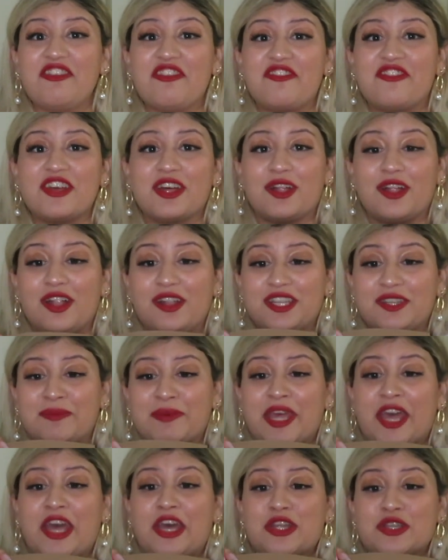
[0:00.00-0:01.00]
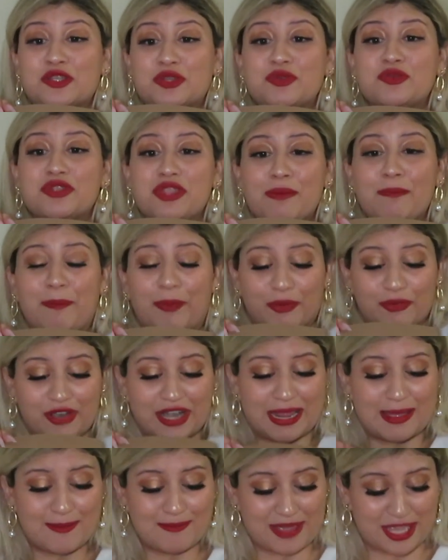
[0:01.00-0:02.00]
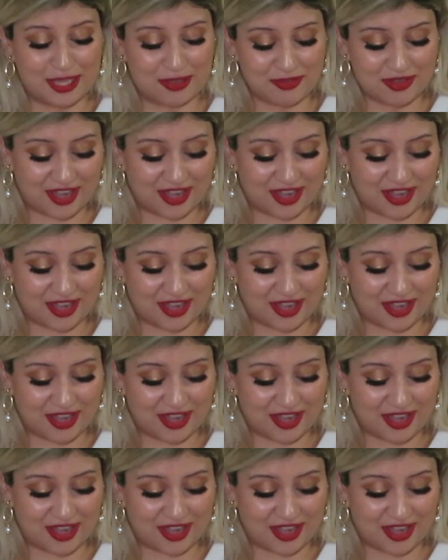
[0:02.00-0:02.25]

filled to the brim, you